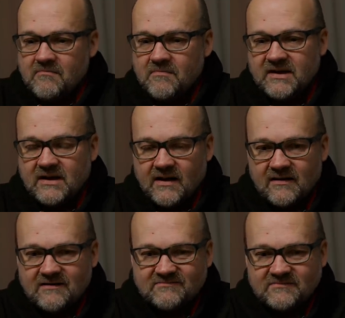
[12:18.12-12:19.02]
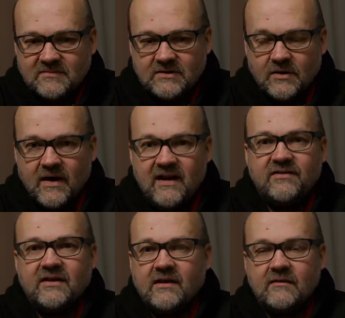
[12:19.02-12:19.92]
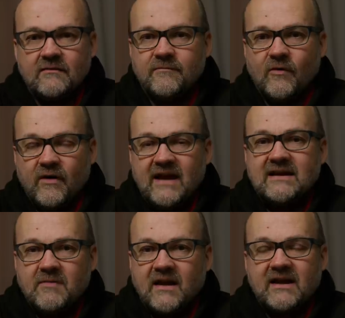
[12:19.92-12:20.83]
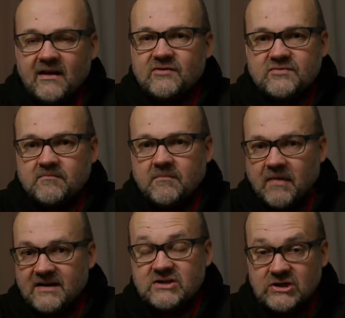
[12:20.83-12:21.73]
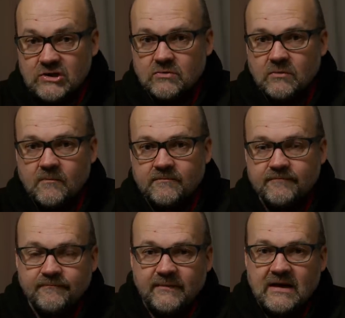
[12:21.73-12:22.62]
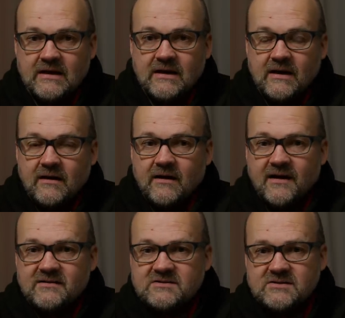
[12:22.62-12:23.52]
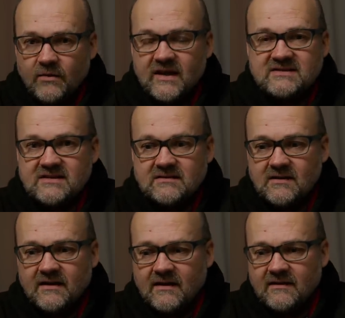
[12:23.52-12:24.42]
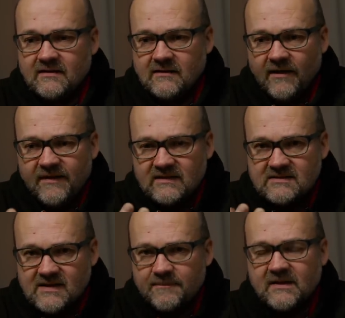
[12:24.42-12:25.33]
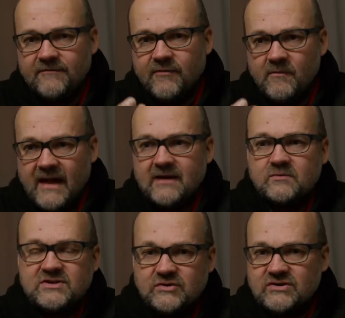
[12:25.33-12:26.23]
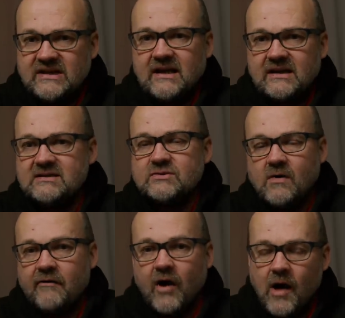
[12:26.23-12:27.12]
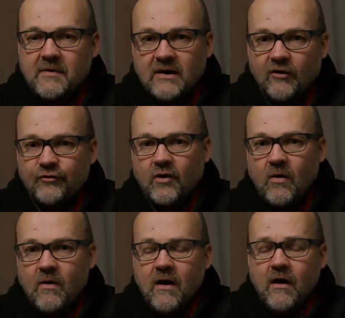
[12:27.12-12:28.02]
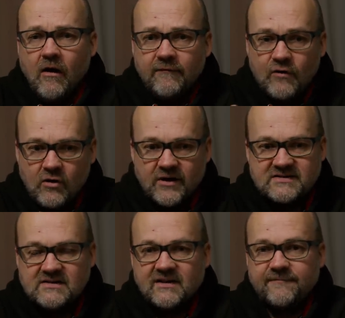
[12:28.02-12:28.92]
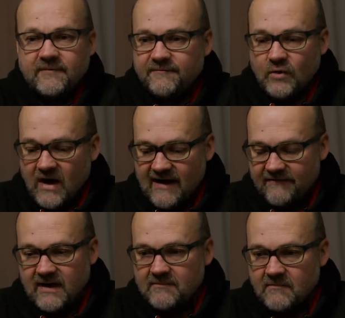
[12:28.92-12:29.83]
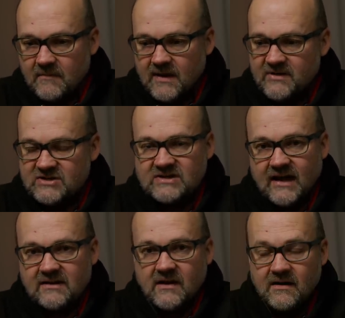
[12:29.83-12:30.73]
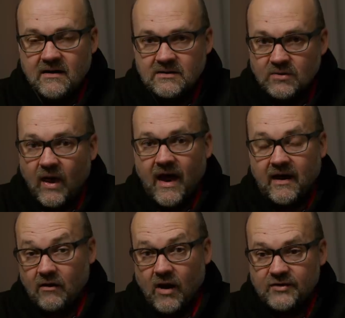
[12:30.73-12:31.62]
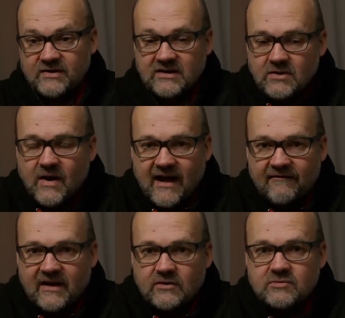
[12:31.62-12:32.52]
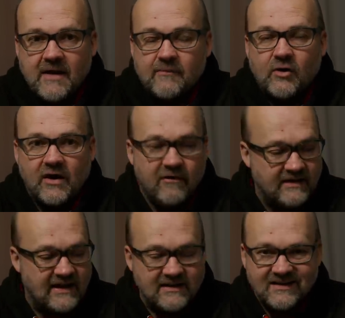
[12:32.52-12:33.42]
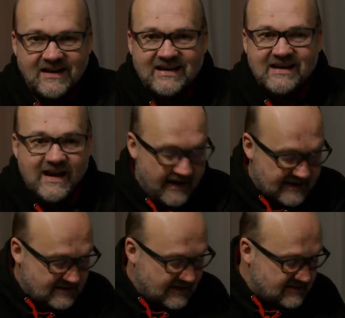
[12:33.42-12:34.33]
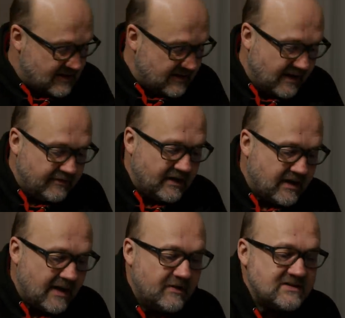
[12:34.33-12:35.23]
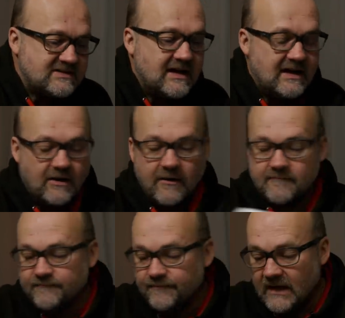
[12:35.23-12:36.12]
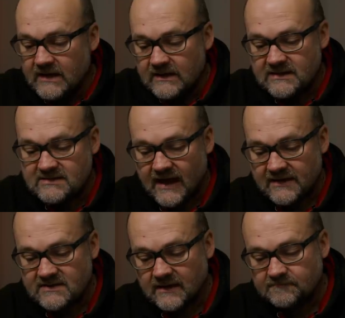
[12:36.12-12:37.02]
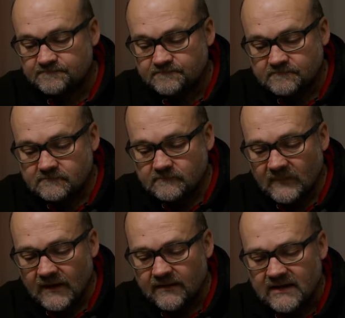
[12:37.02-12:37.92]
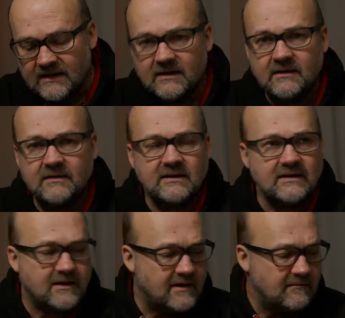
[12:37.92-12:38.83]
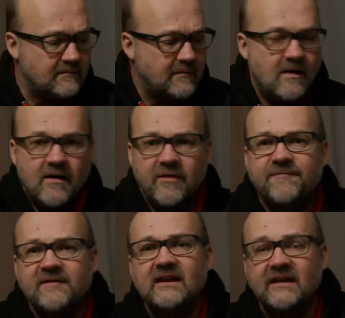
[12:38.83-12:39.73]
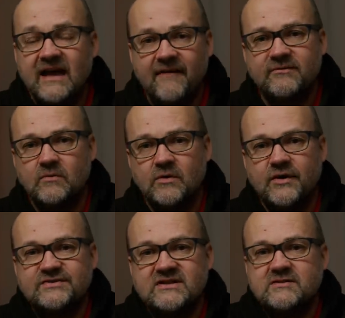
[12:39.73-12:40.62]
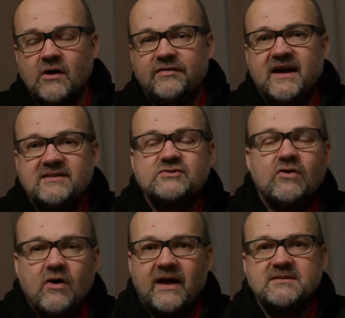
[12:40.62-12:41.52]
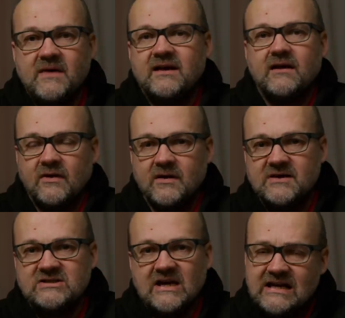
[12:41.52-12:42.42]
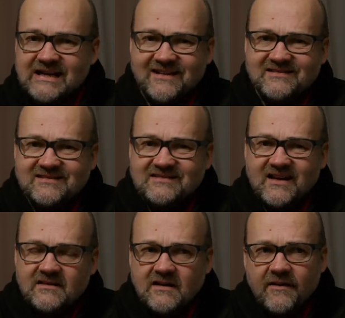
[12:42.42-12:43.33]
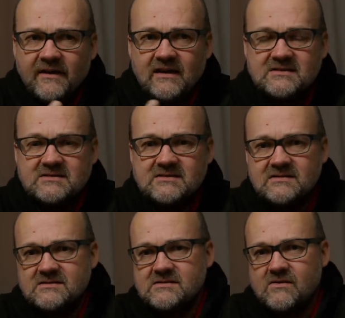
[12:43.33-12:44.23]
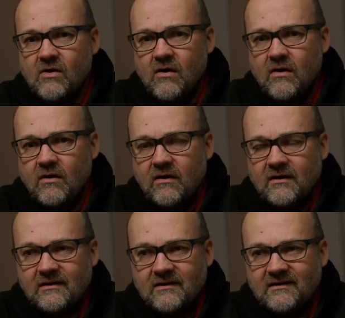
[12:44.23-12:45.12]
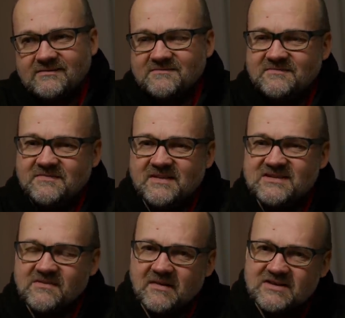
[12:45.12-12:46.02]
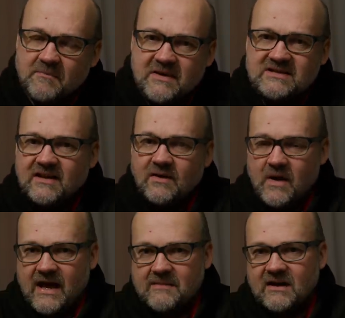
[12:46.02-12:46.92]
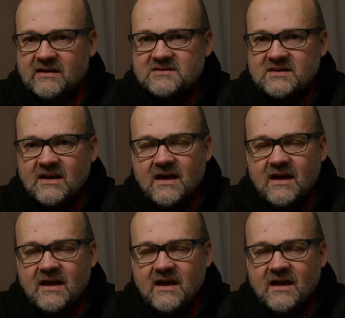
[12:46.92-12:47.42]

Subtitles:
be, you know, anything for anybody else but you. And so does it. And I think something from that we should take into our hobby also. Of course, if you have a image that you like a lot and you have a good memory of it, and as Ariel Camera said here, is that the feeling afterwards is not that strong as making the image. And I think it's a pity in a way, because